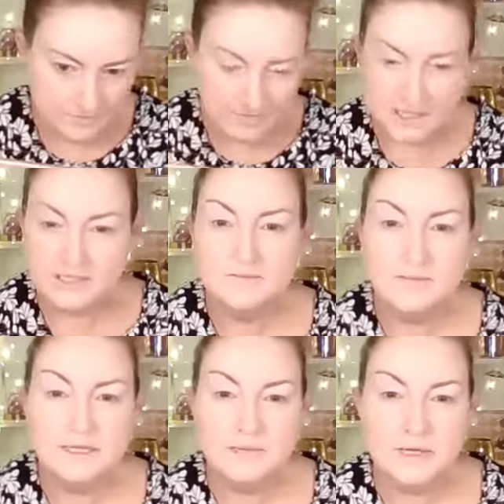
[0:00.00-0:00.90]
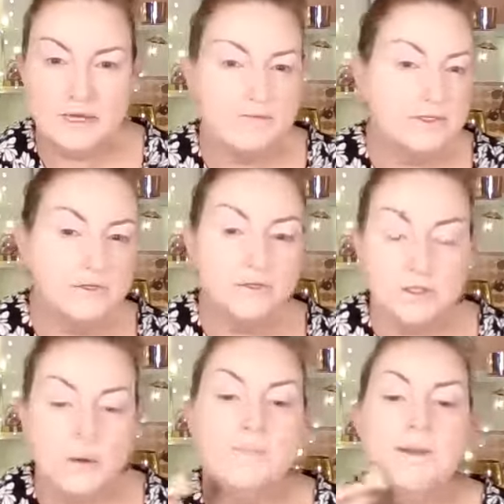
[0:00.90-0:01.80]
That is medium coverage. It looks
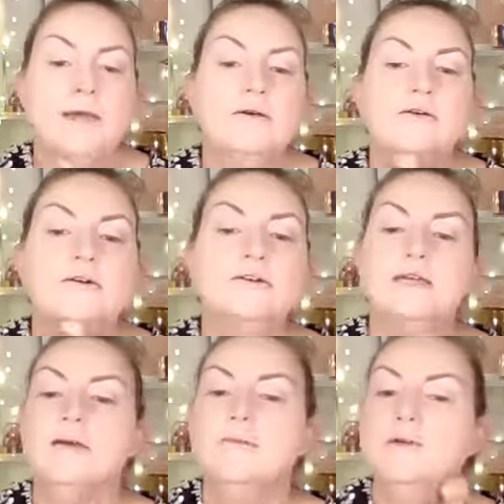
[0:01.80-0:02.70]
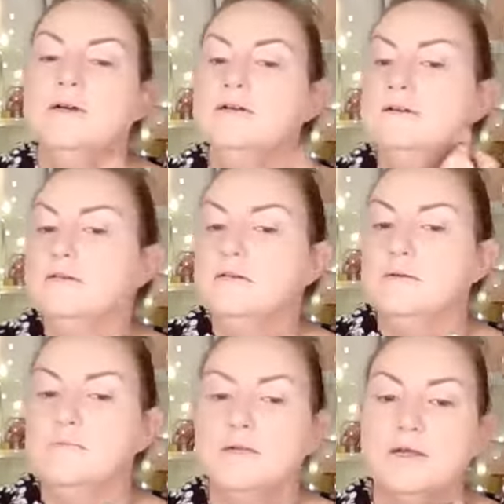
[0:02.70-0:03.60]
quite pale on camera,
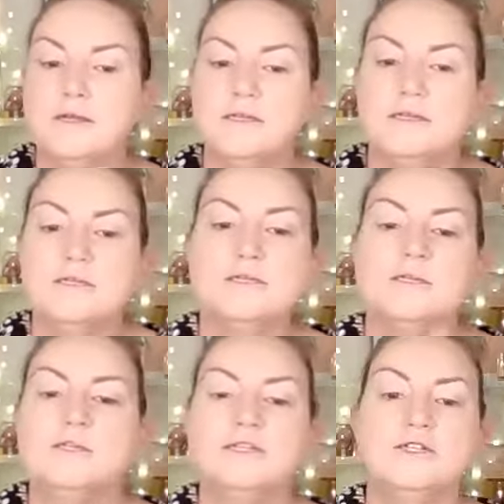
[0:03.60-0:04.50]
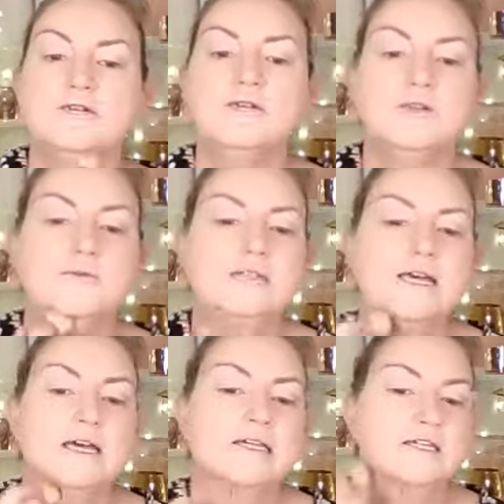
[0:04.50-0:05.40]
but I can assure you it's
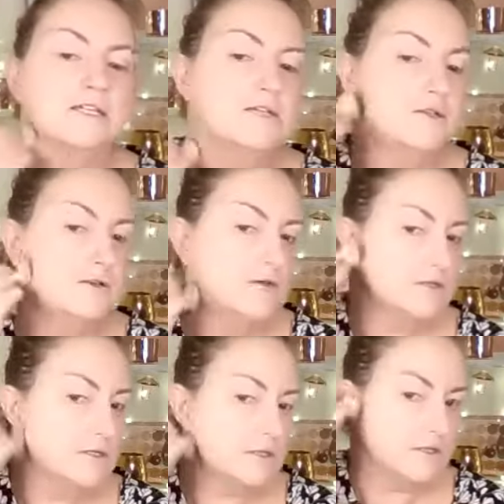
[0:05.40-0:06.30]
actually not.